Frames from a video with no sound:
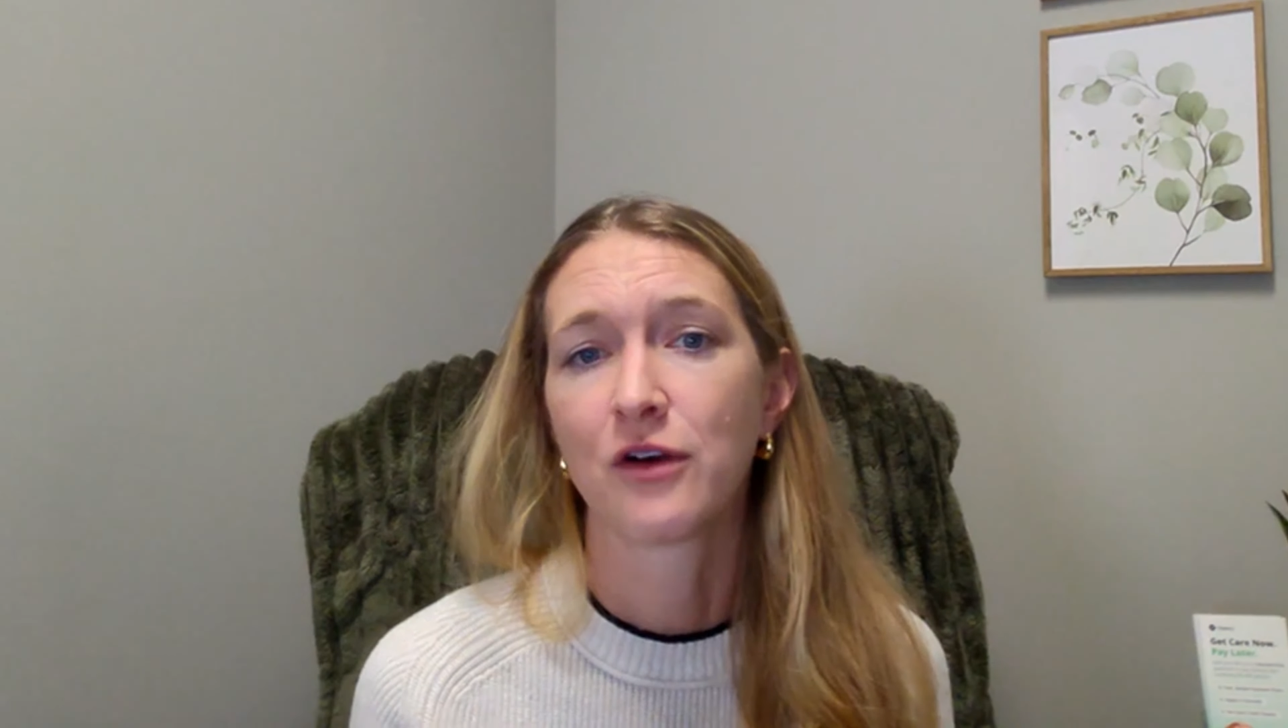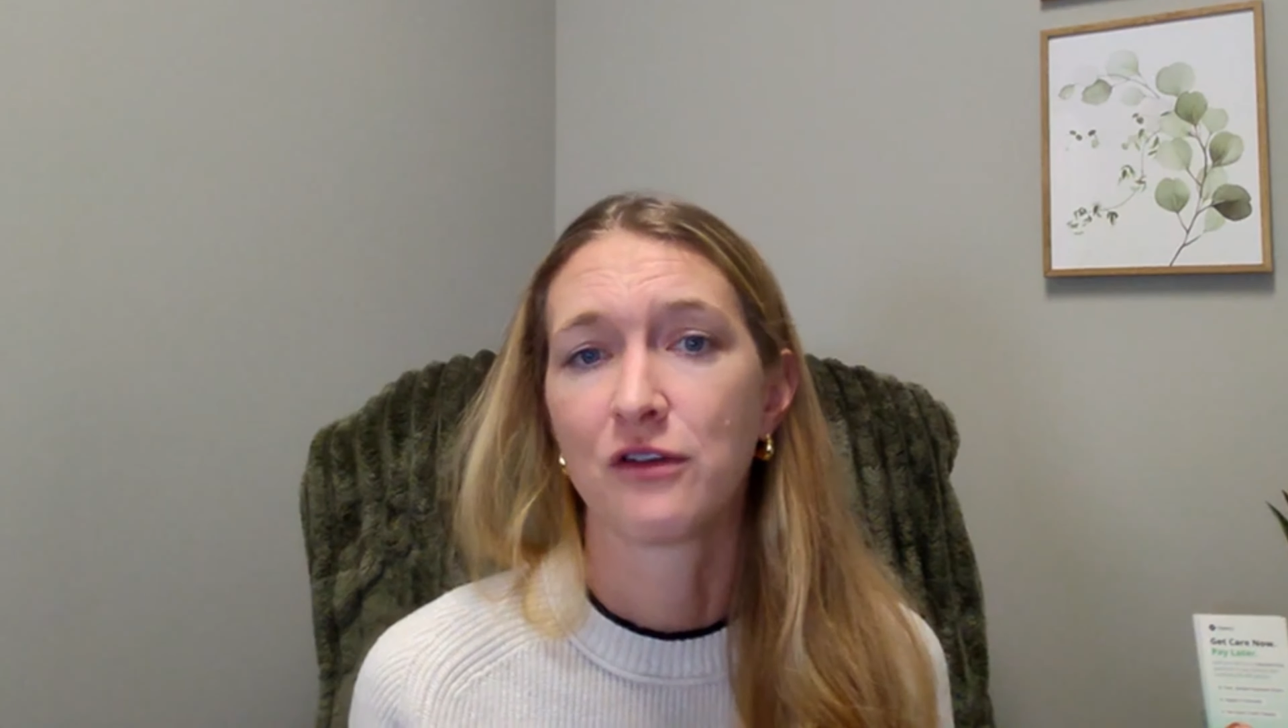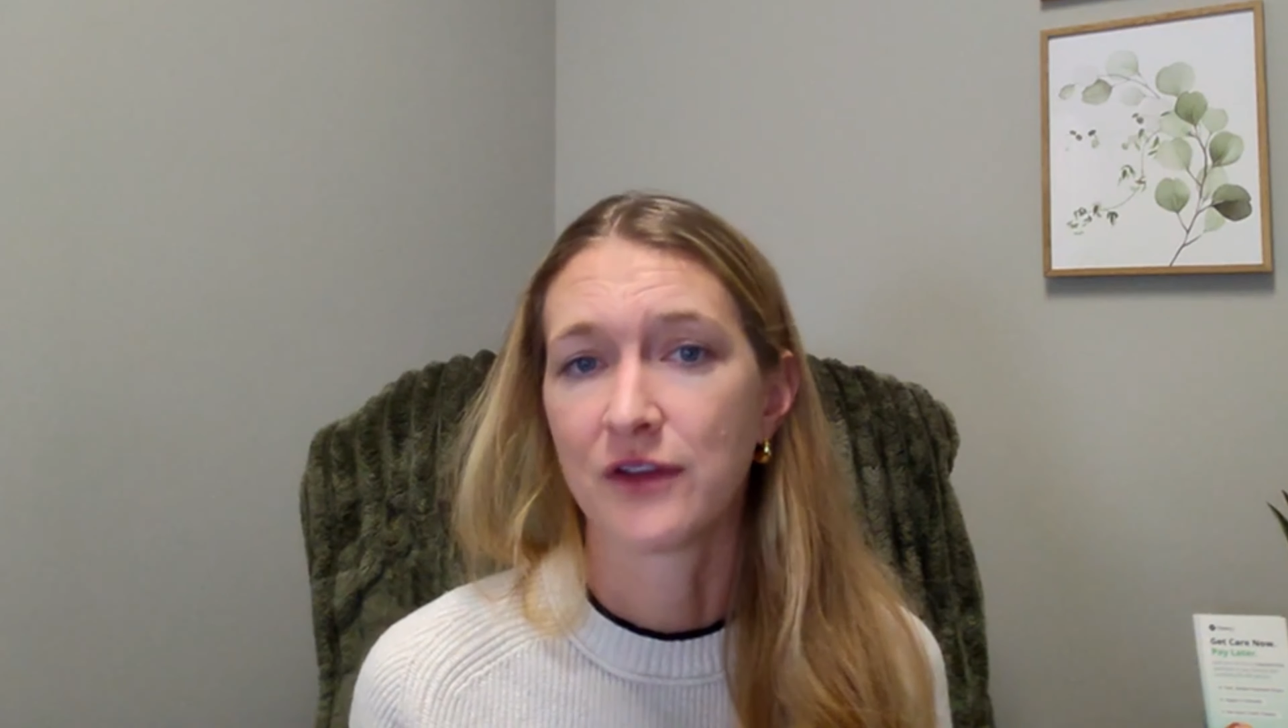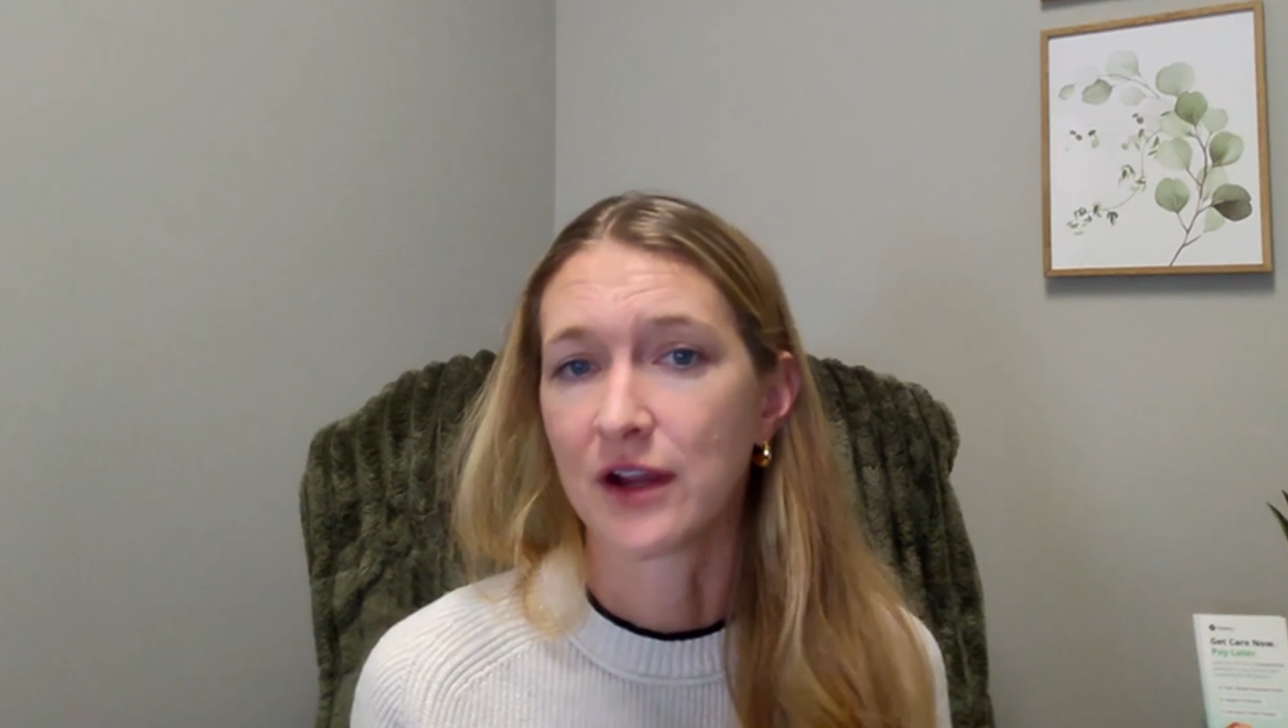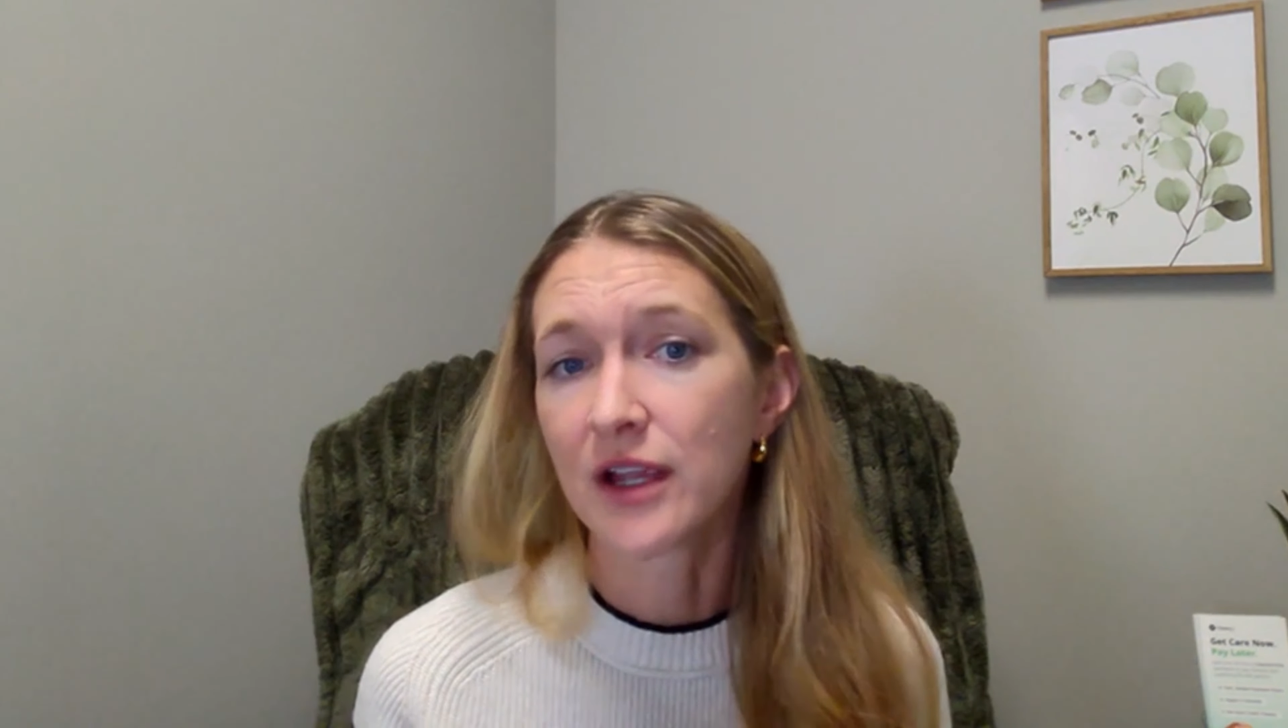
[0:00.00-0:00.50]

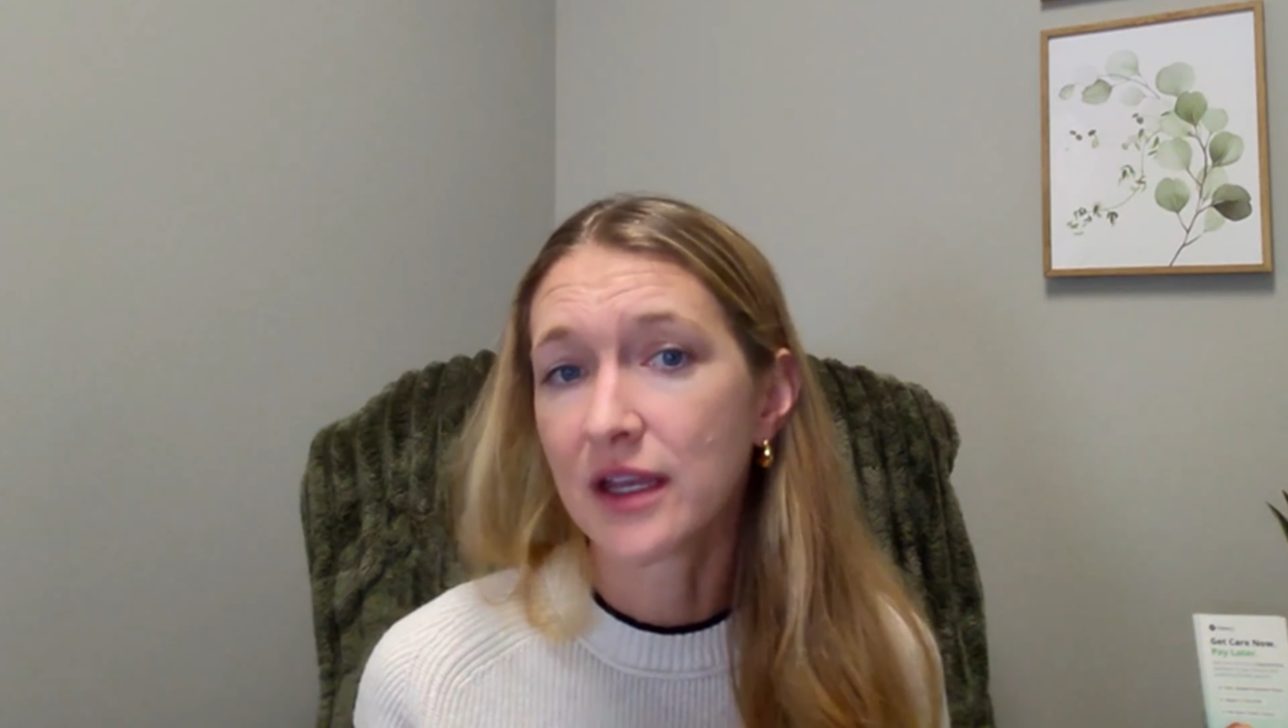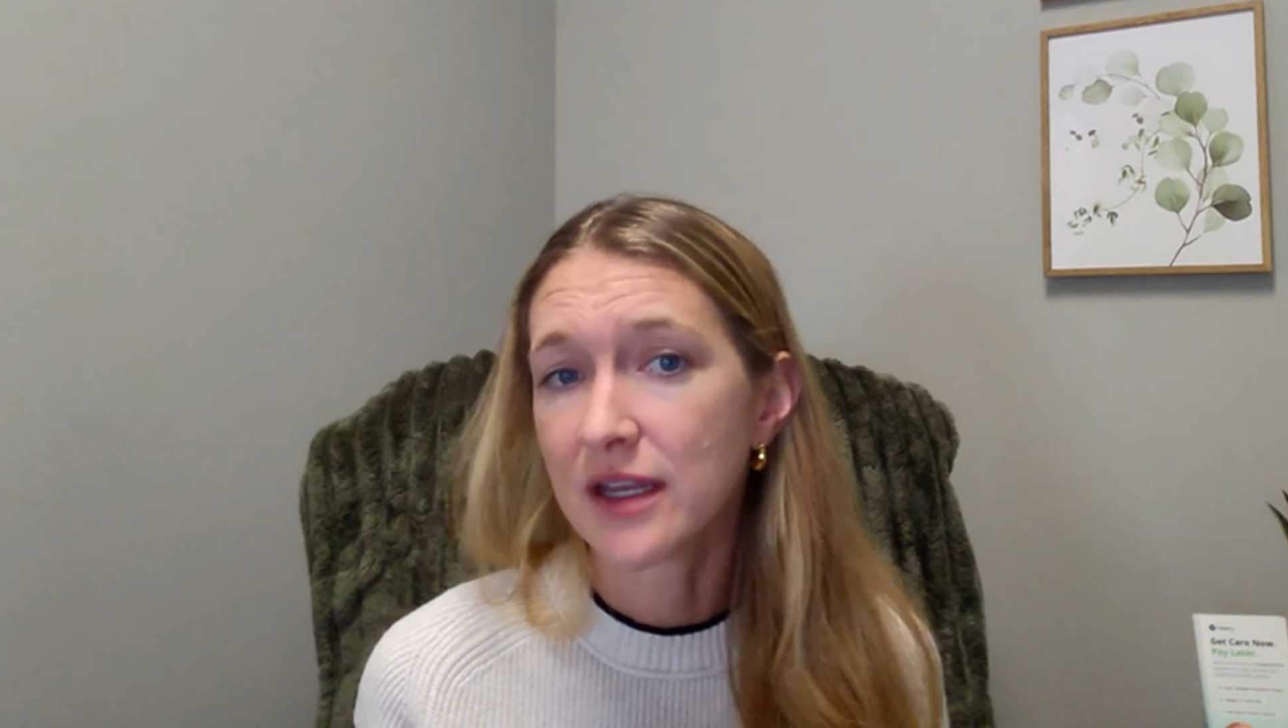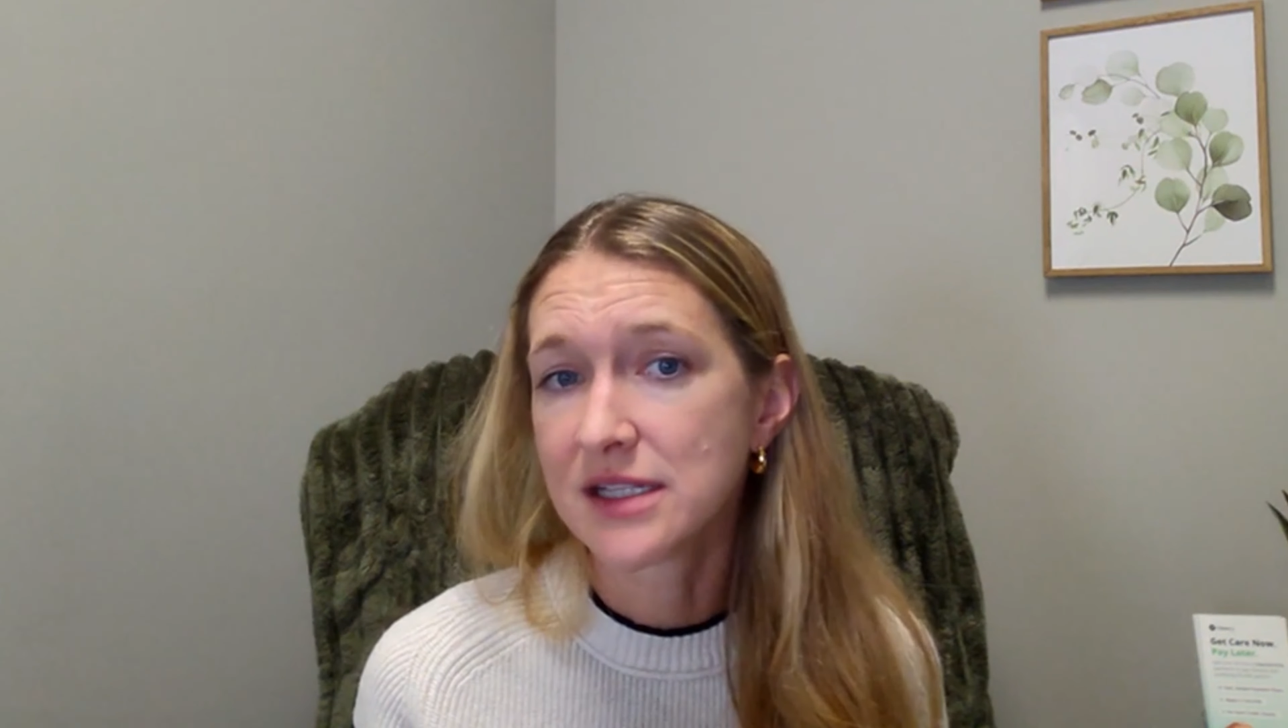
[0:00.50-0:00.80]
ovarian